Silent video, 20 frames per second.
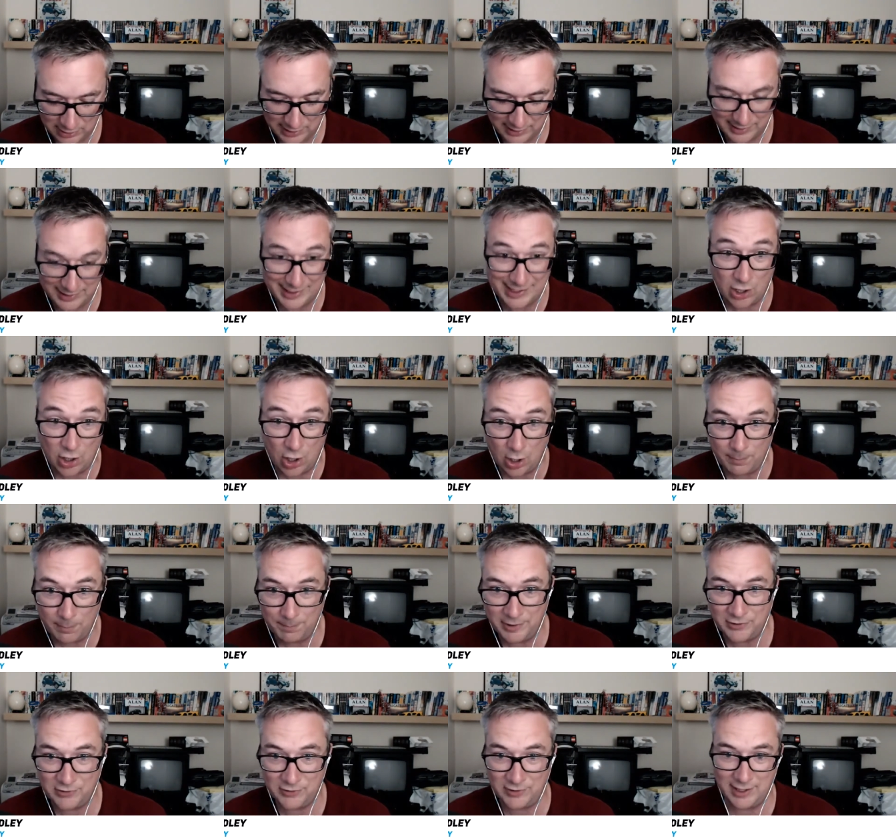the
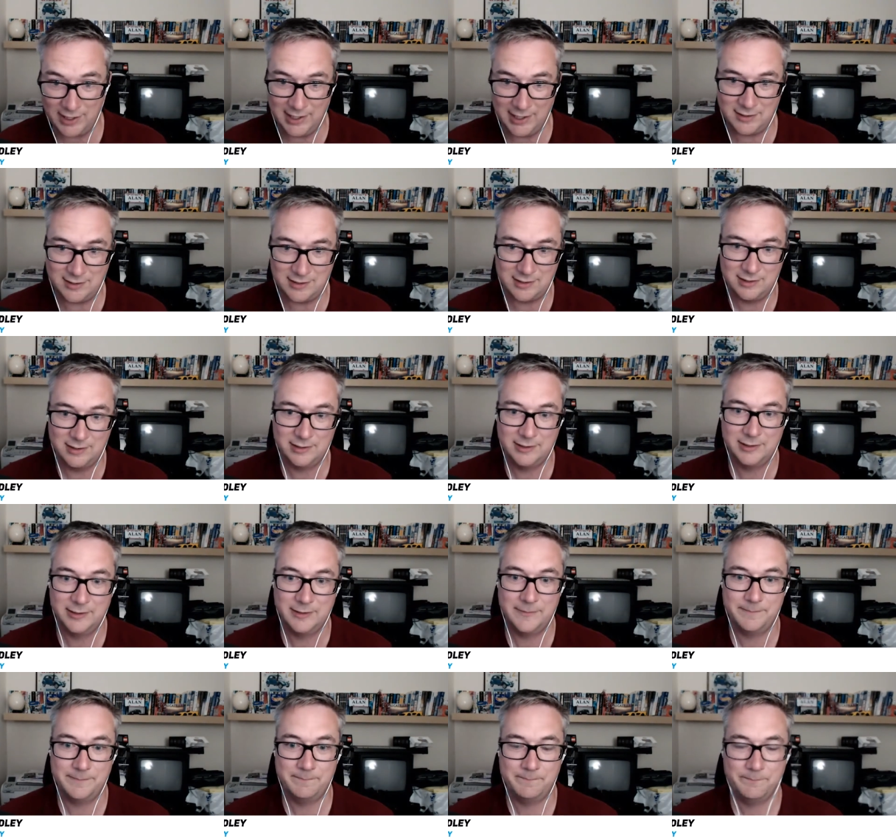opposite
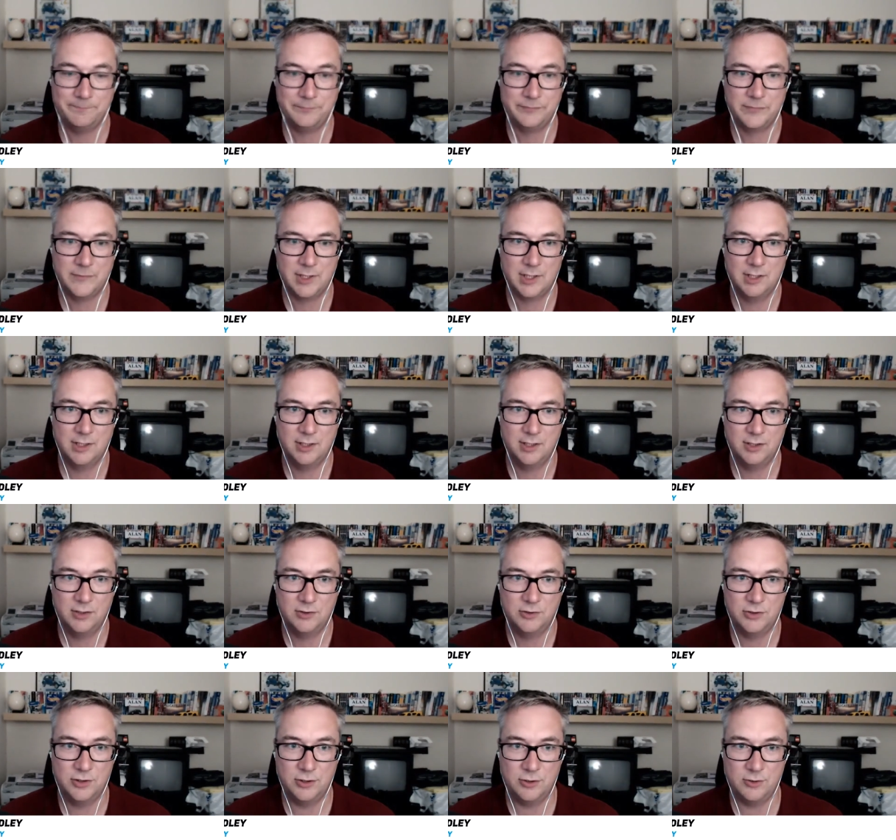
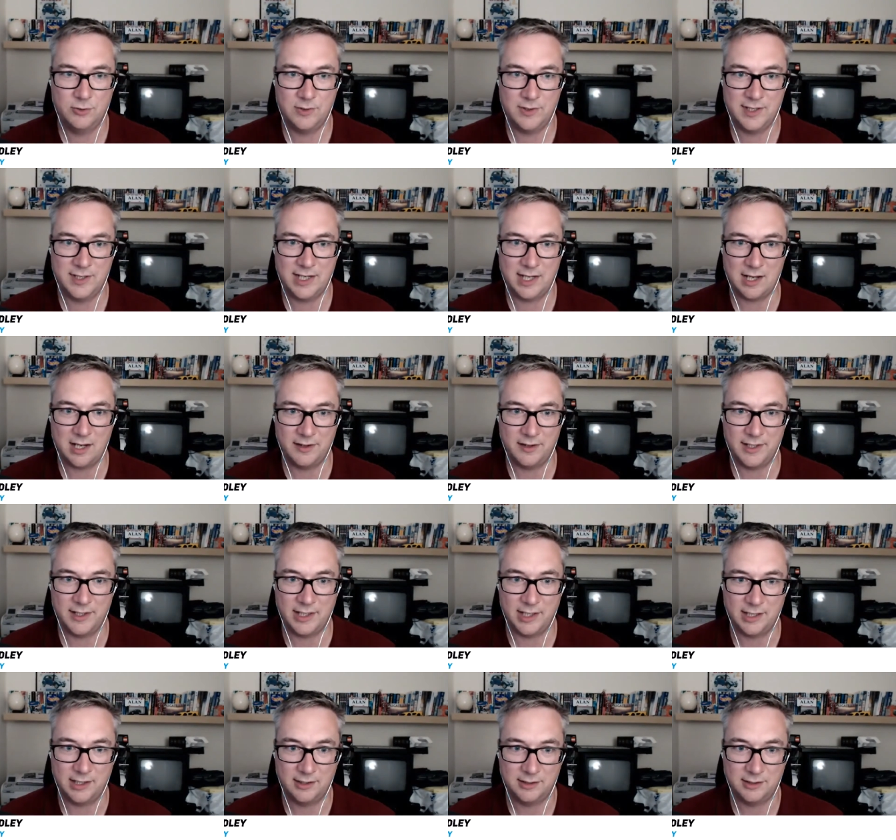to the other